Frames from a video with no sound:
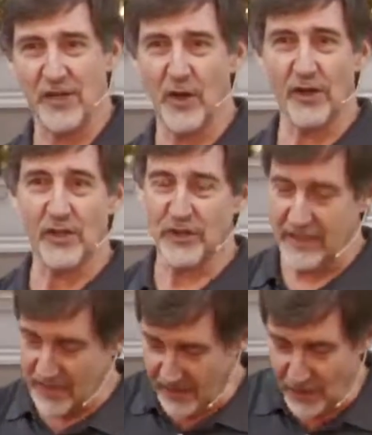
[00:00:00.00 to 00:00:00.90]
You're
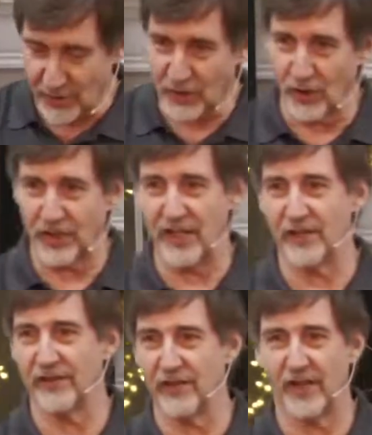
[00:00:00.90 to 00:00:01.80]
eating your turkey,
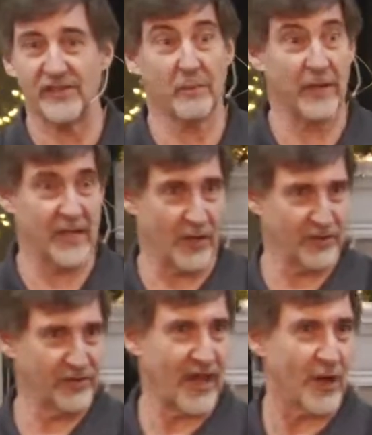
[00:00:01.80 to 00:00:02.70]
you're at somebody
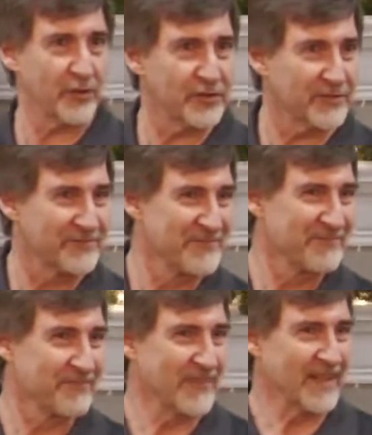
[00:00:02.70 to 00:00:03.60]
else's house.
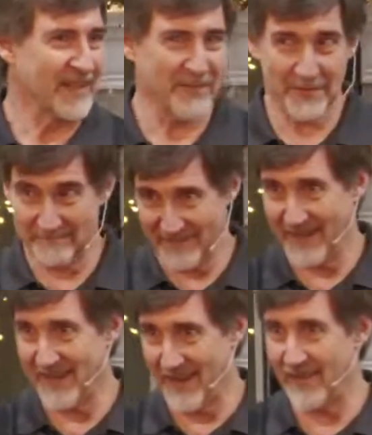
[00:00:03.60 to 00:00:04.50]
You
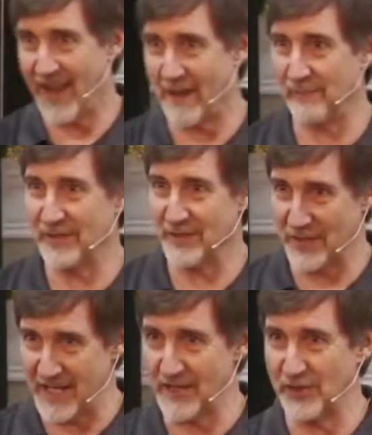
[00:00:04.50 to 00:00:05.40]
have that happen? You're
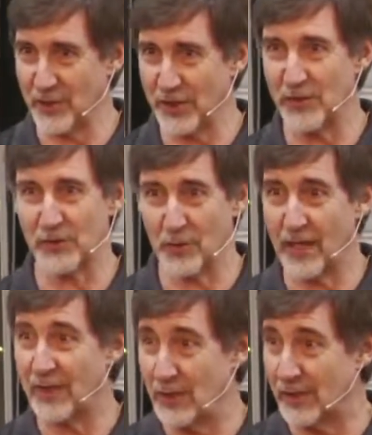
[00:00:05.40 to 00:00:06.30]
eating the turkey, you're so
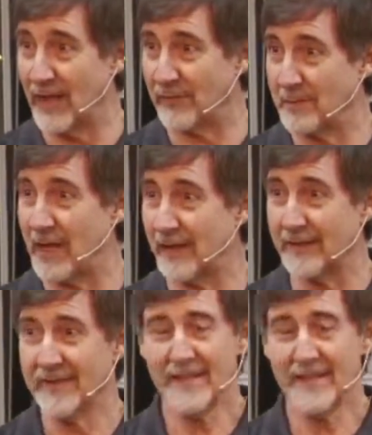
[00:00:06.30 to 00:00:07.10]
glad you didn't have to make it.